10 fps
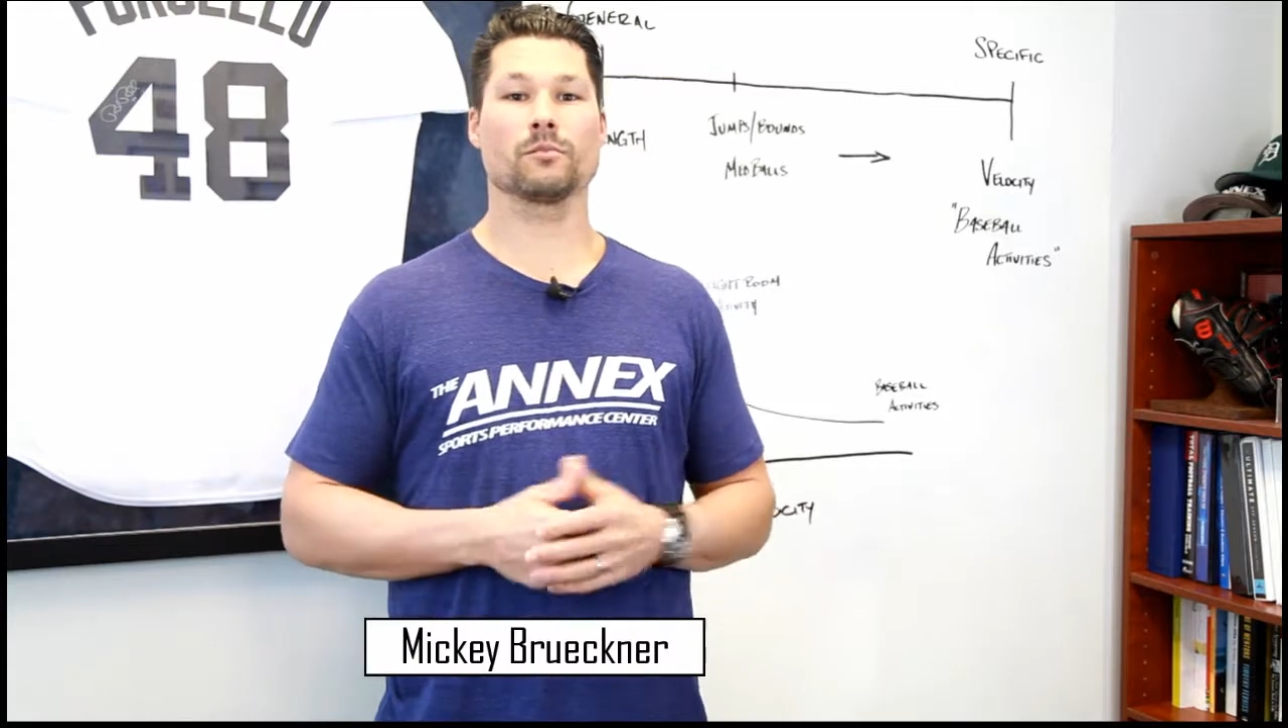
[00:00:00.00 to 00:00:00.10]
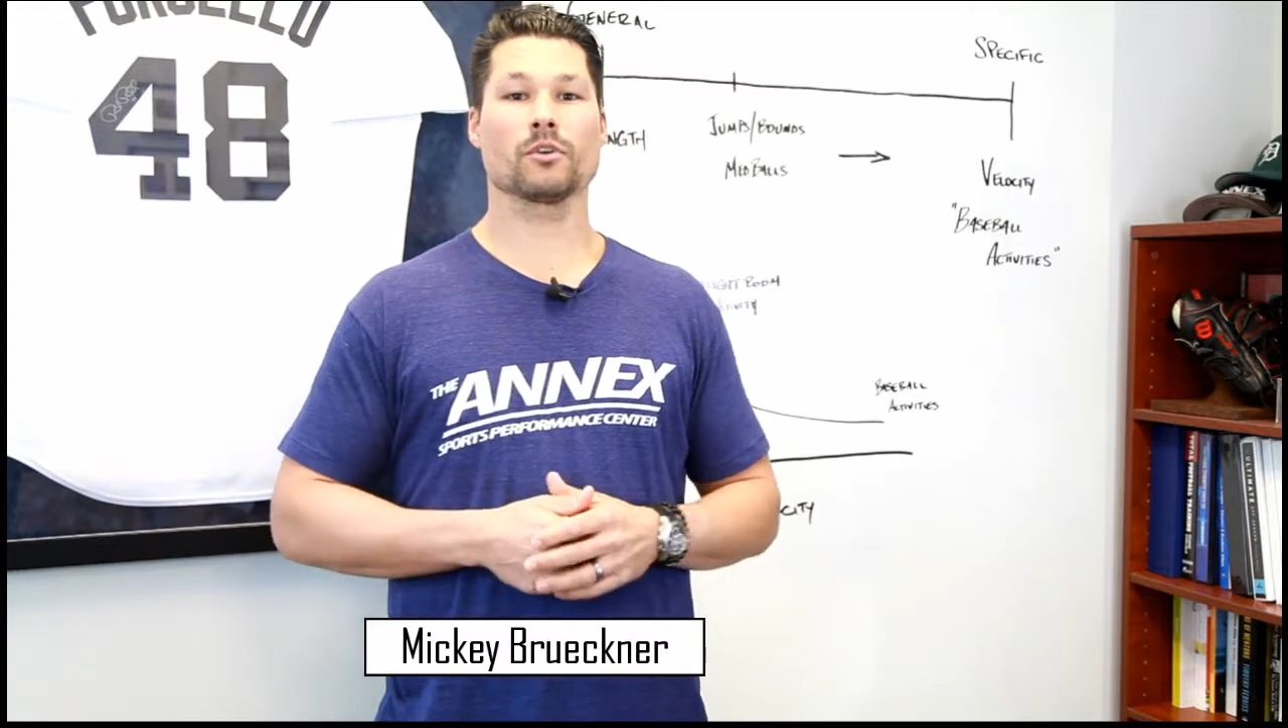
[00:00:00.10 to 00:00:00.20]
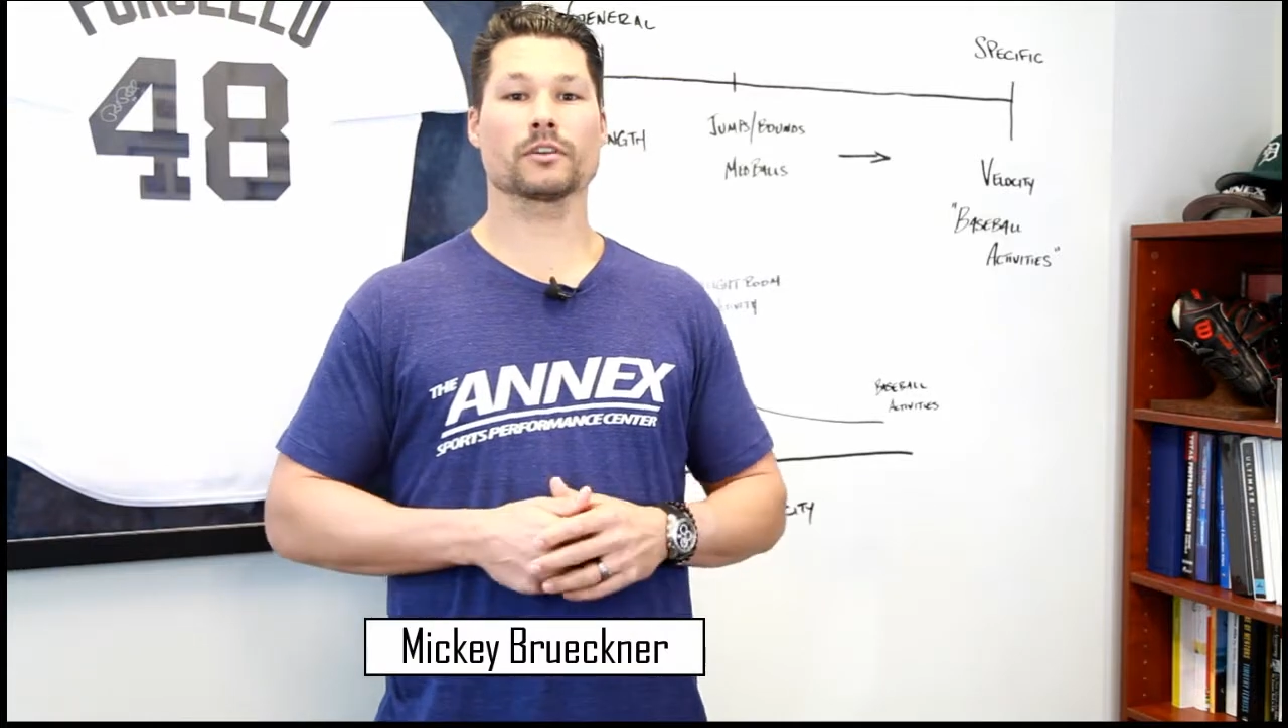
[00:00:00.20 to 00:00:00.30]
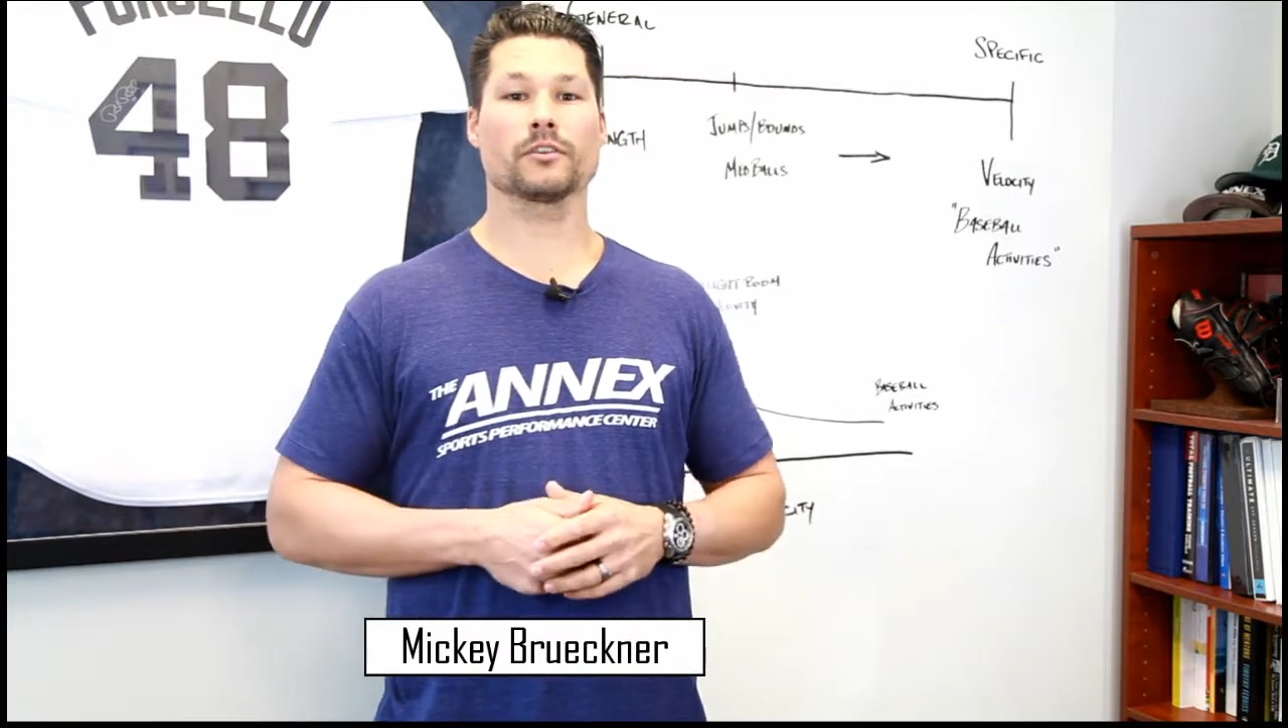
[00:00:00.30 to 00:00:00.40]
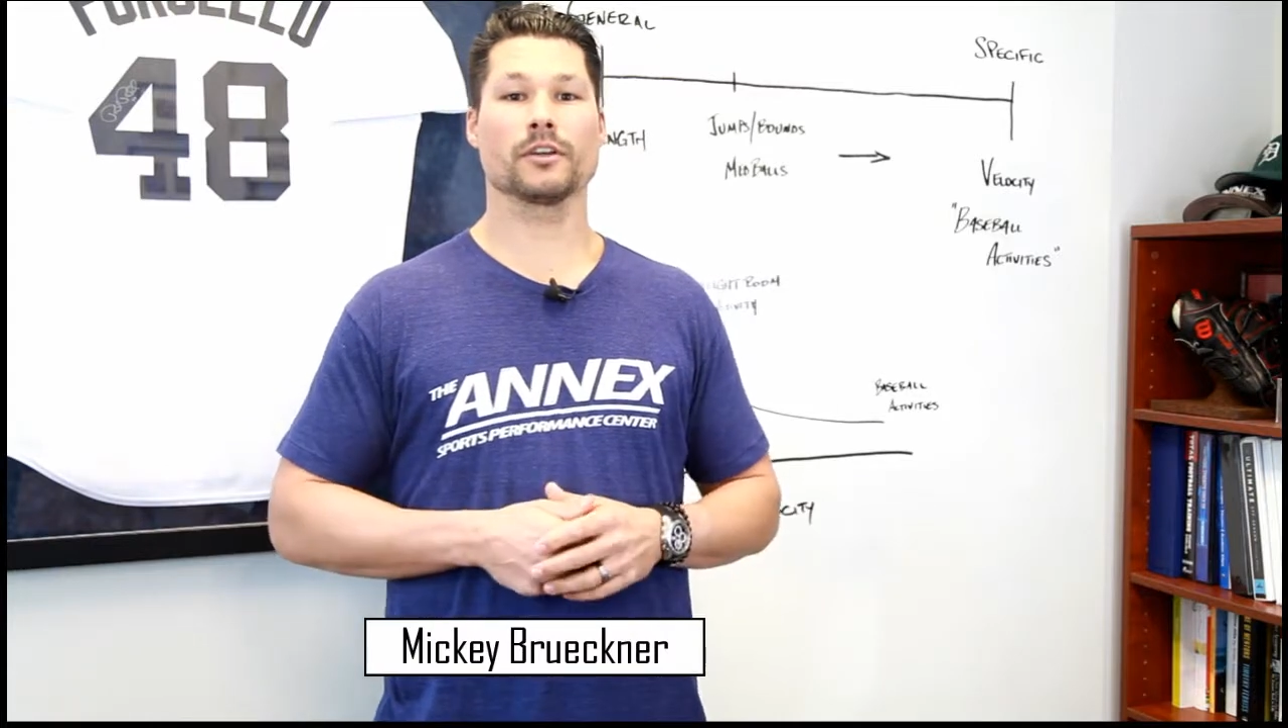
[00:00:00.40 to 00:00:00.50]

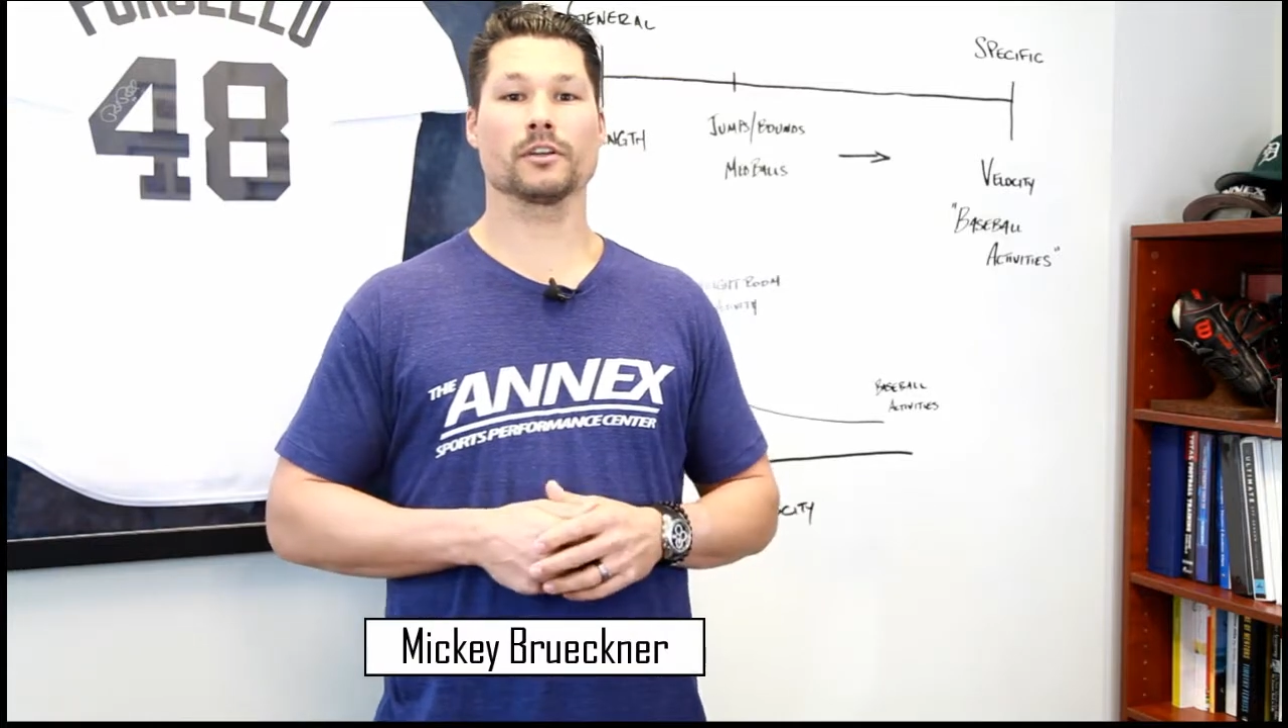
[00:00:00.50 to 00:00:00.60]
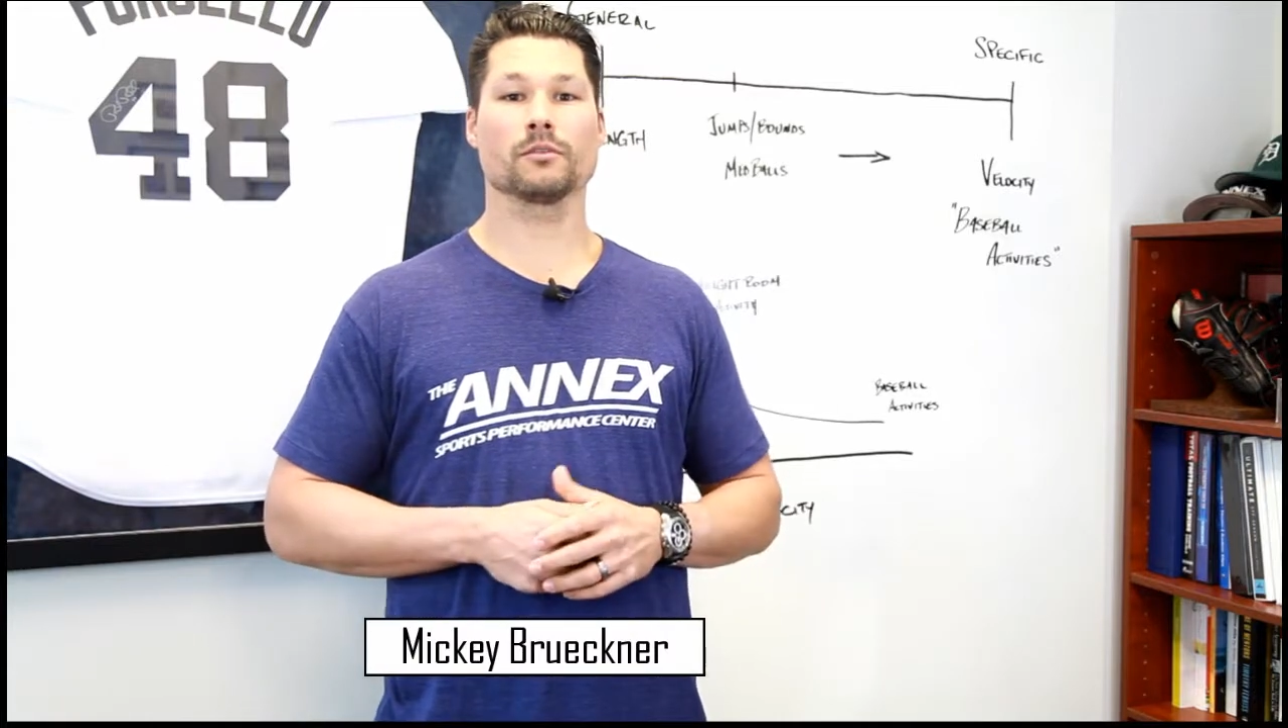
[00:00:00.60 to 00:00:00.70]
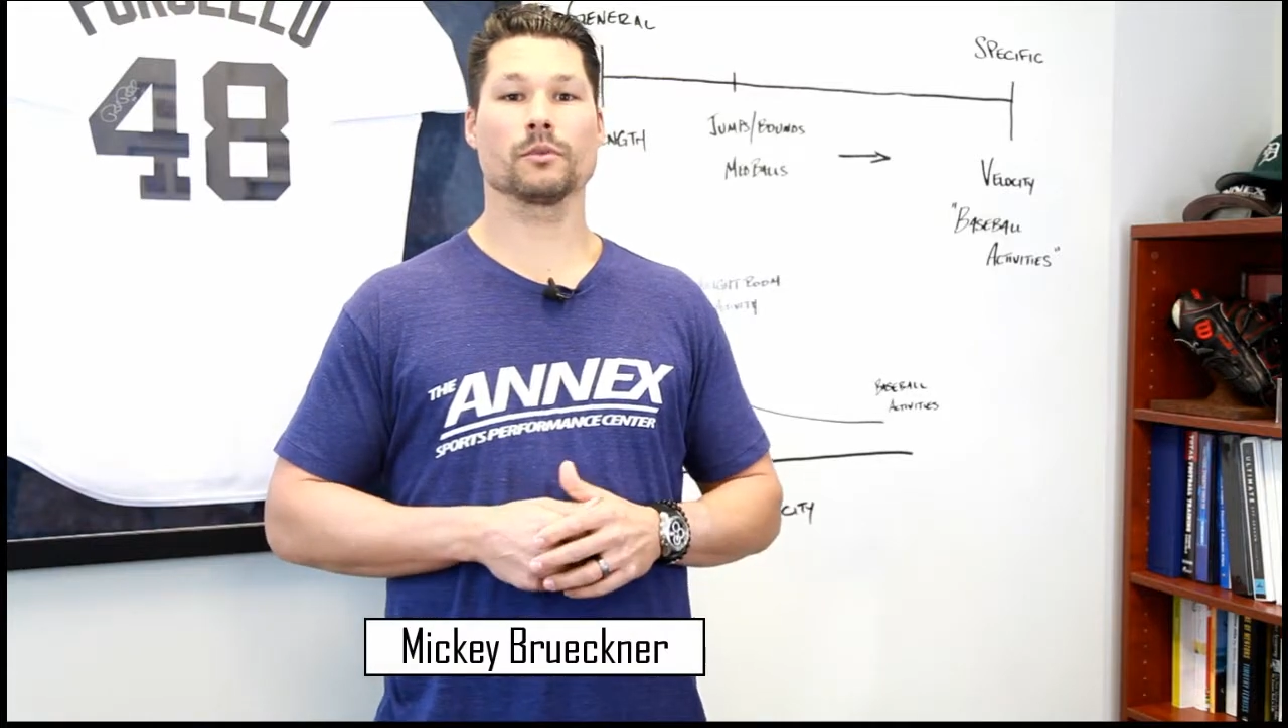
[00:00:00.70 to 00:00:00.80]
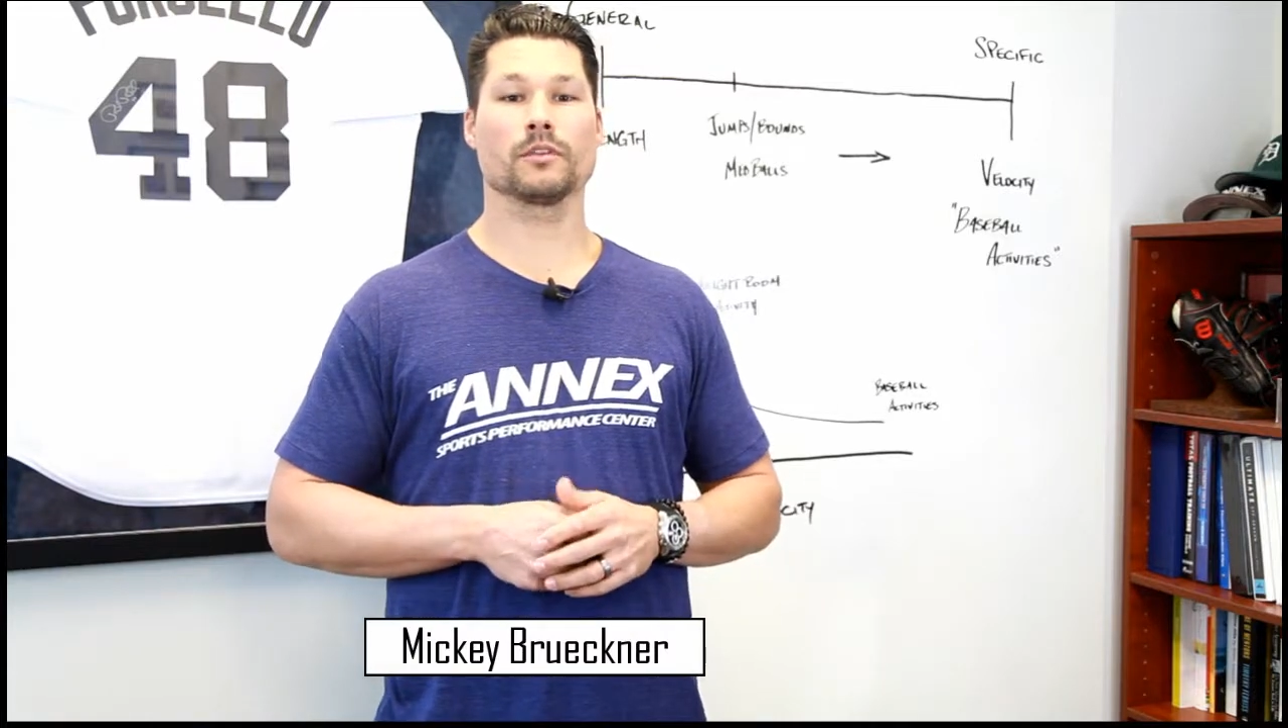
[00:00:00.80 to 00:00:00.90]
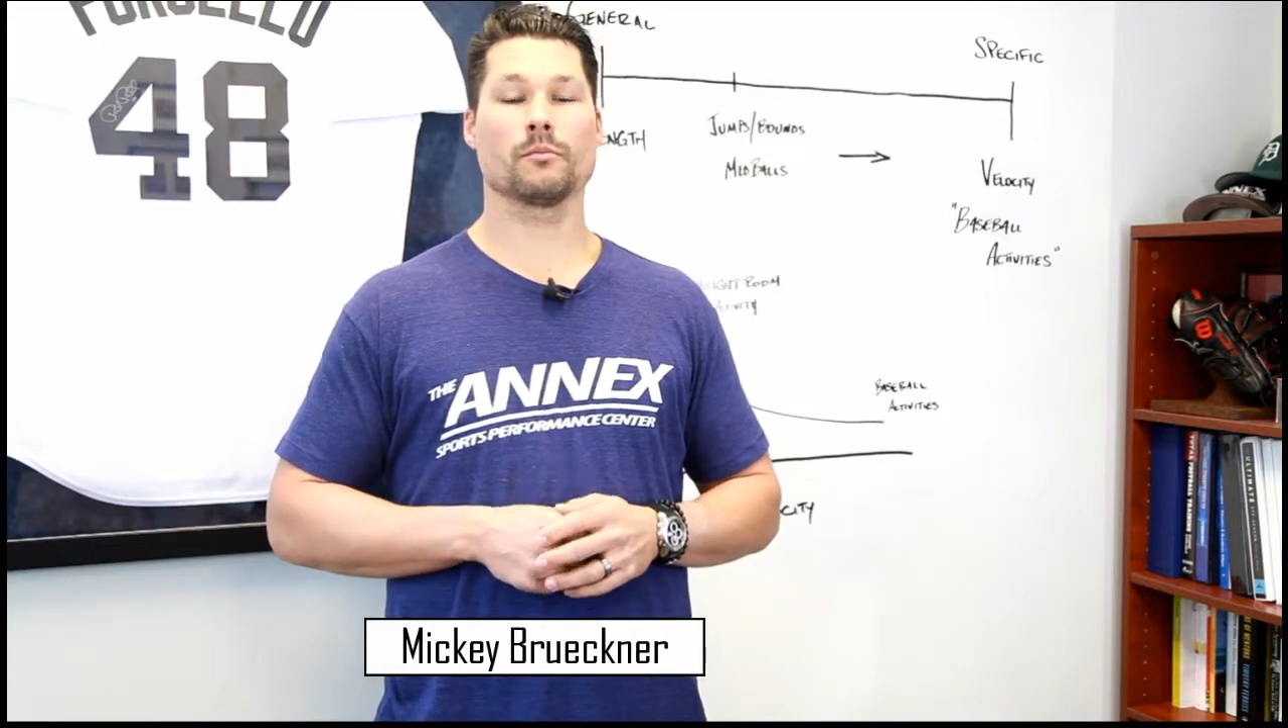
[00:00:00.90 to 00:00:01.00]
Brueckner here with the